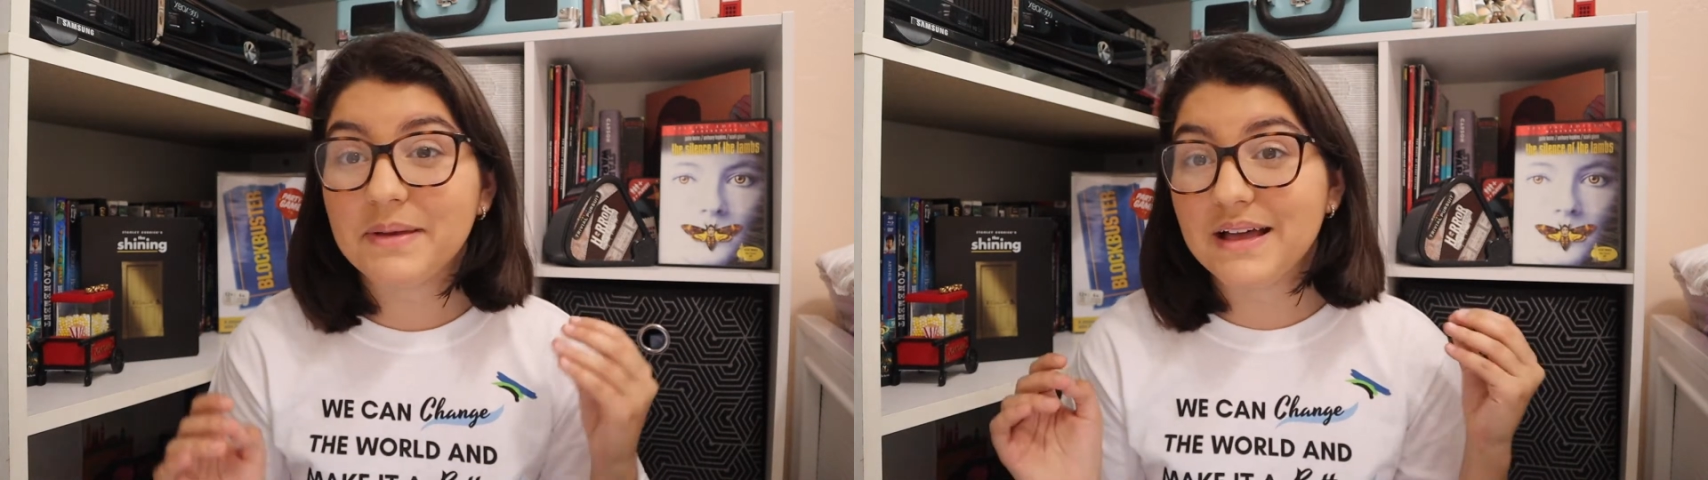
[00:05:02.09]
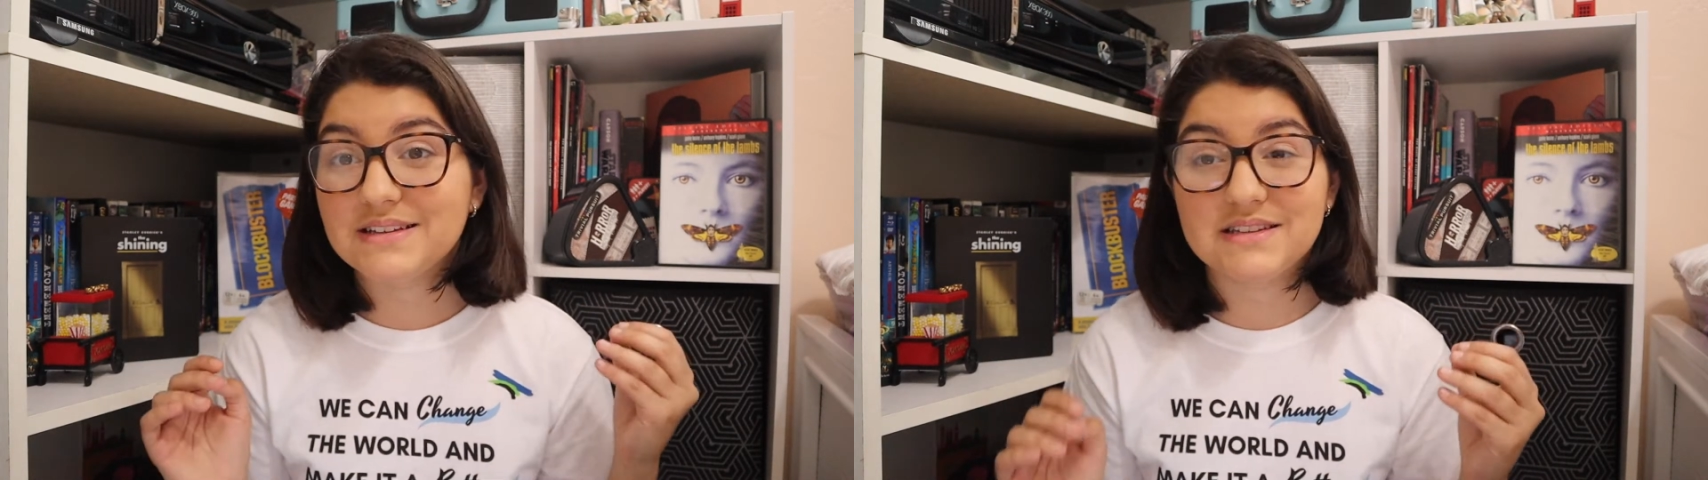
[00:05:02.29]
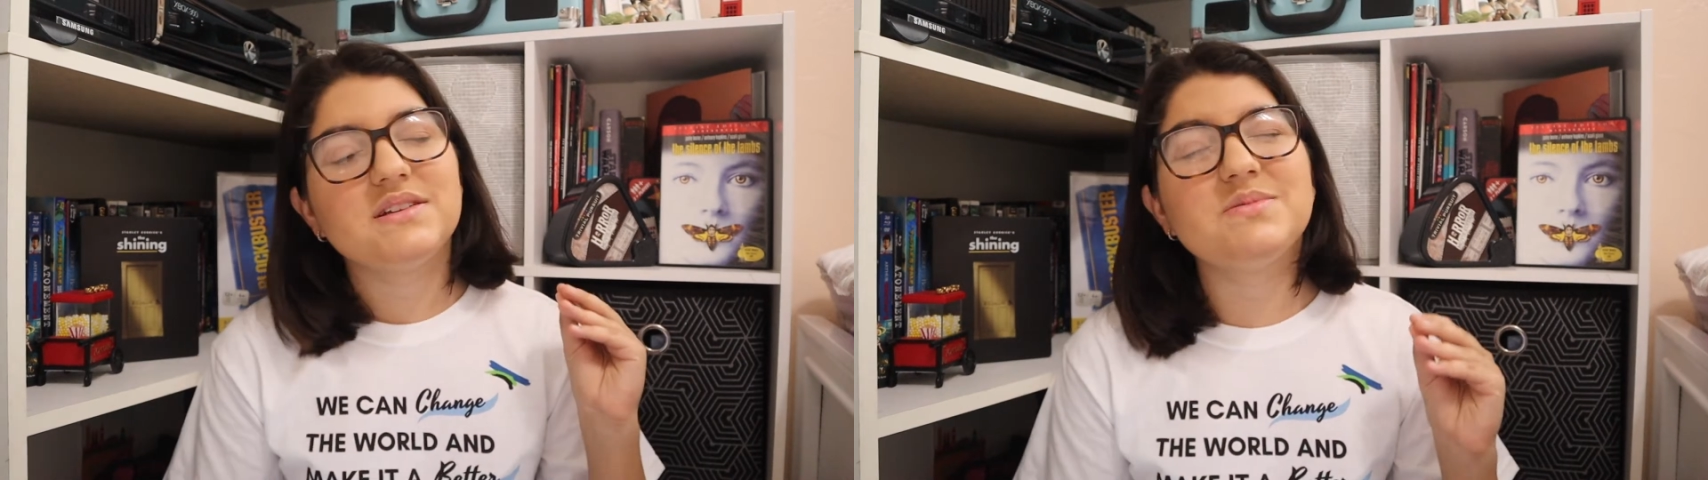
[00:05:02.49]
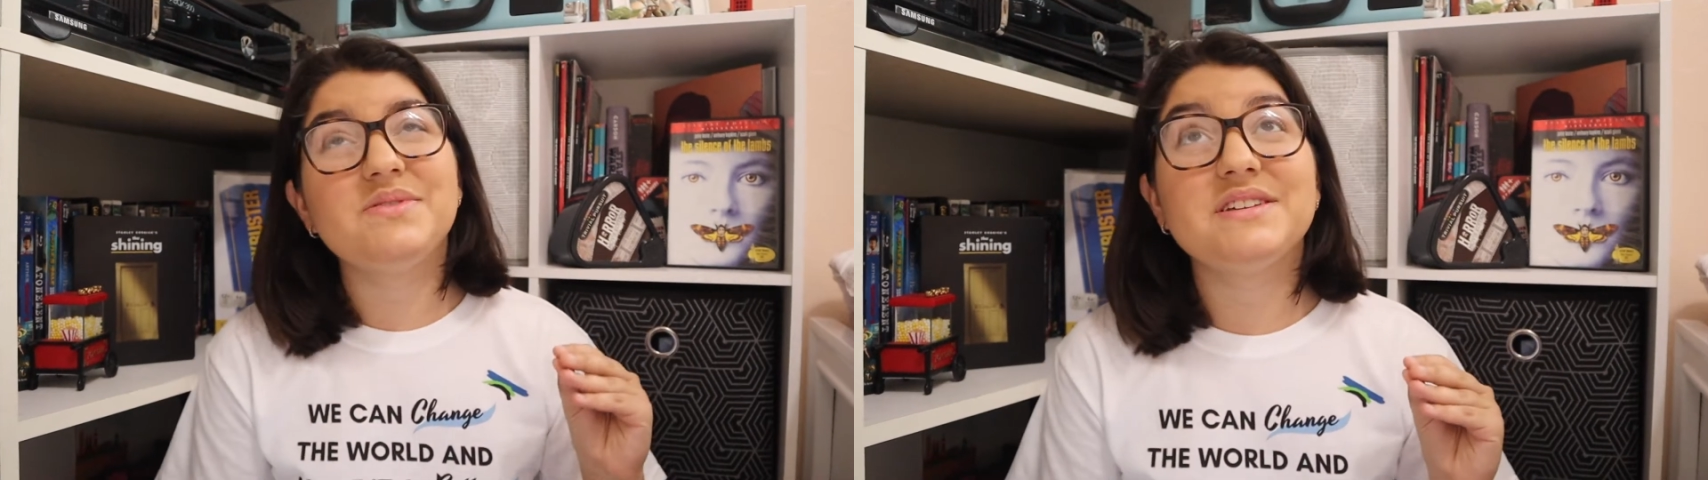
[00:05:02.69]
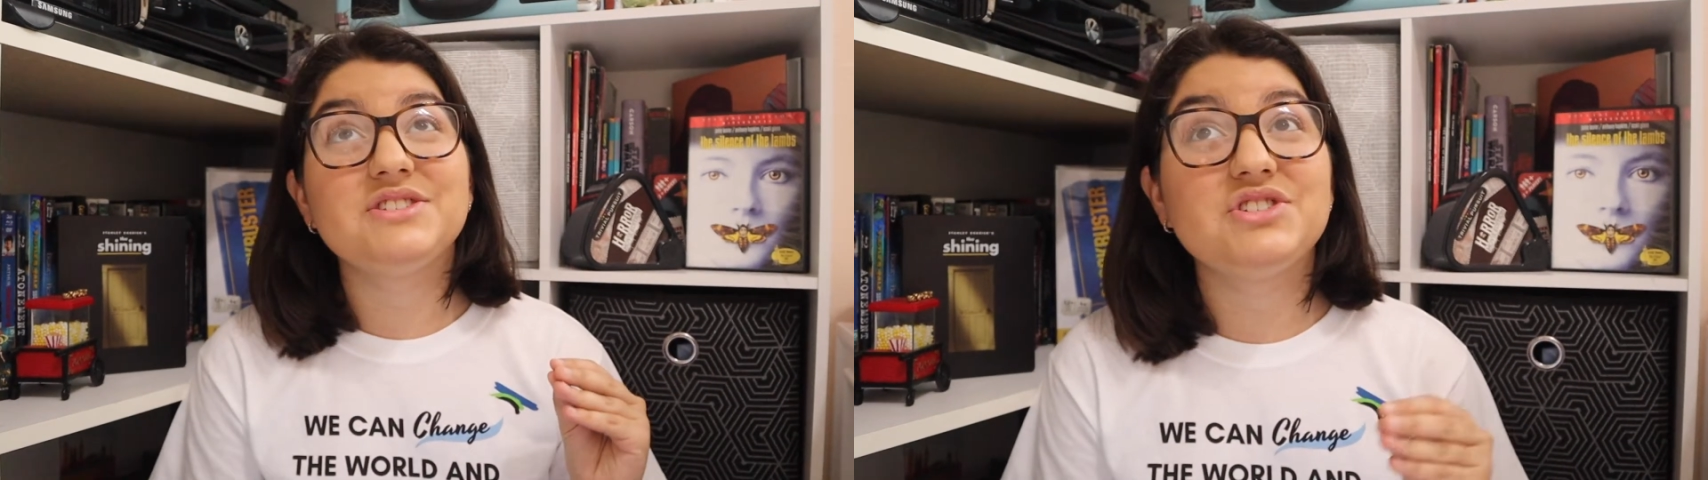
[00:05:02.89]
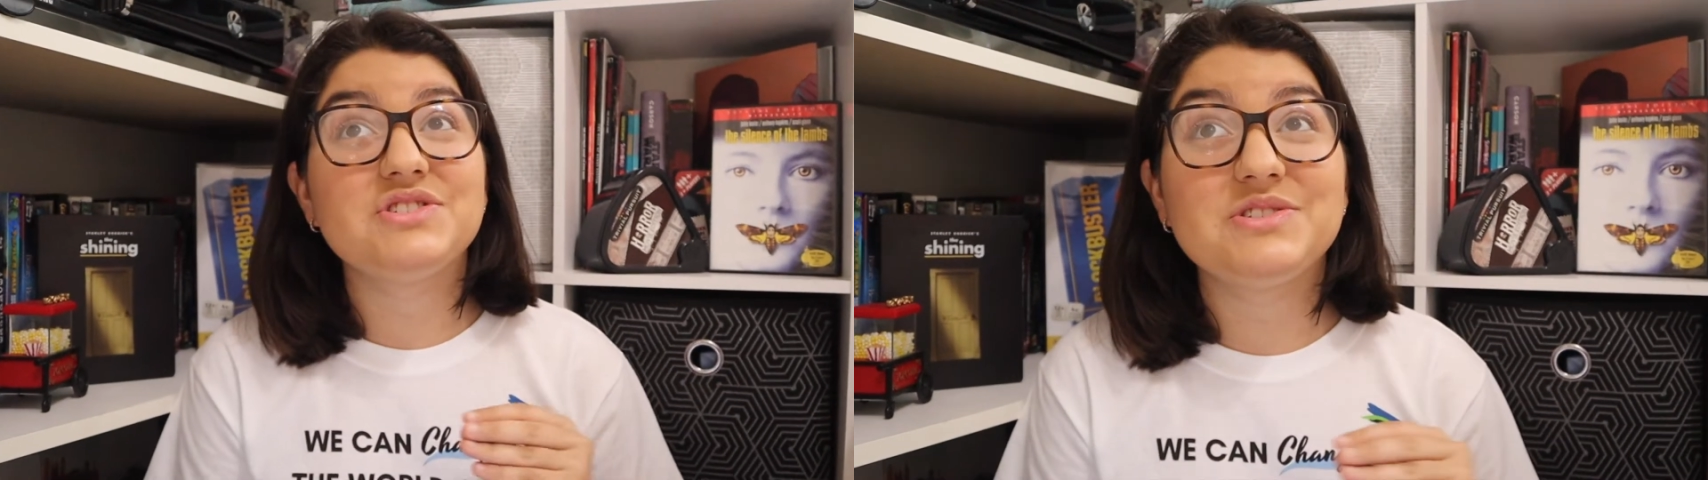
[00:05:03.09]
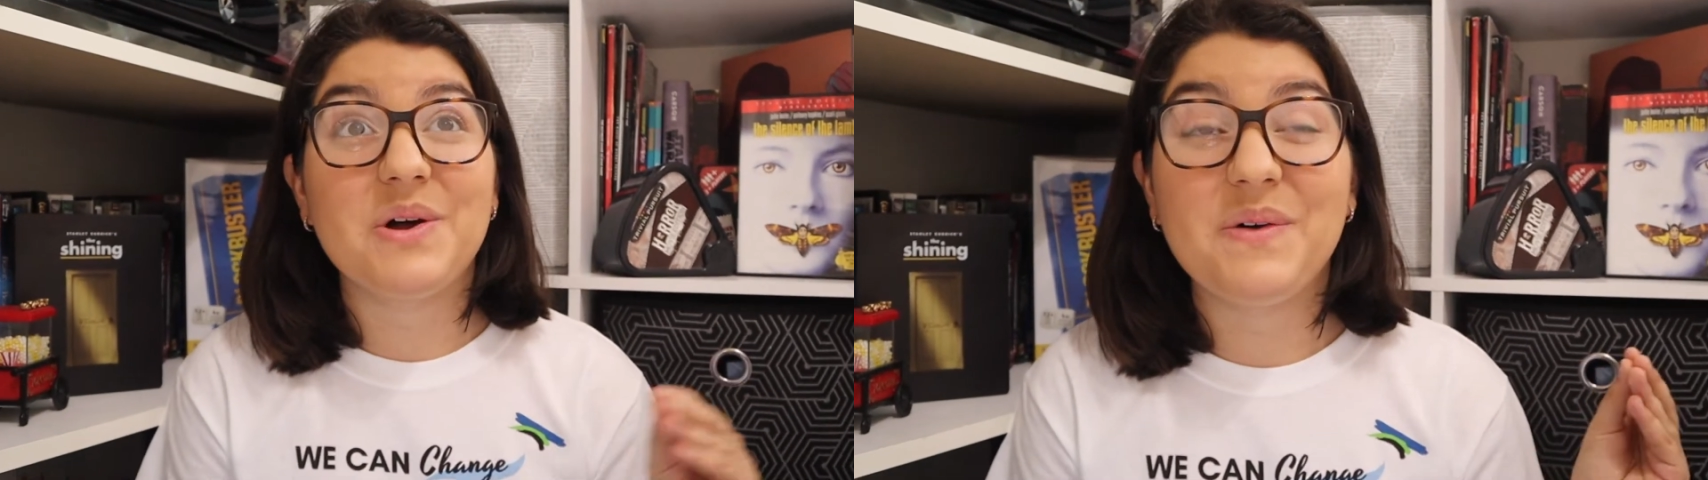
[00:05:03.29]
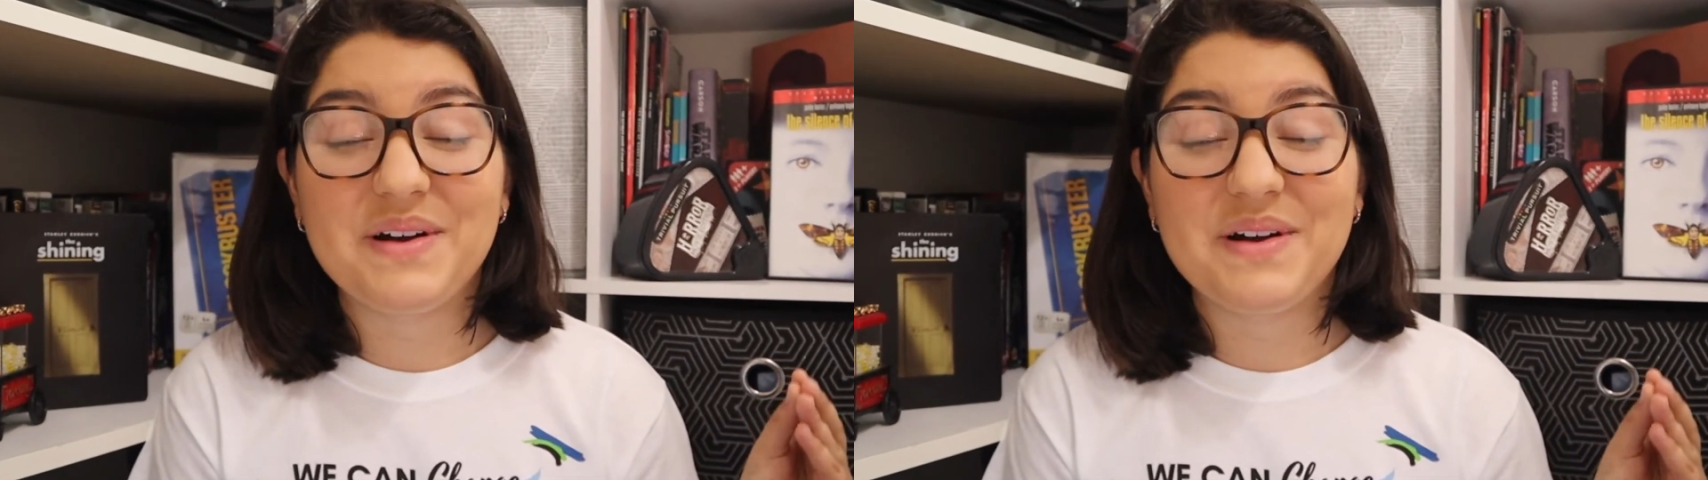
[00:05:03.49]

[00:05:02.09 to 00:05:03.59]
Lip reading: because this movie is just so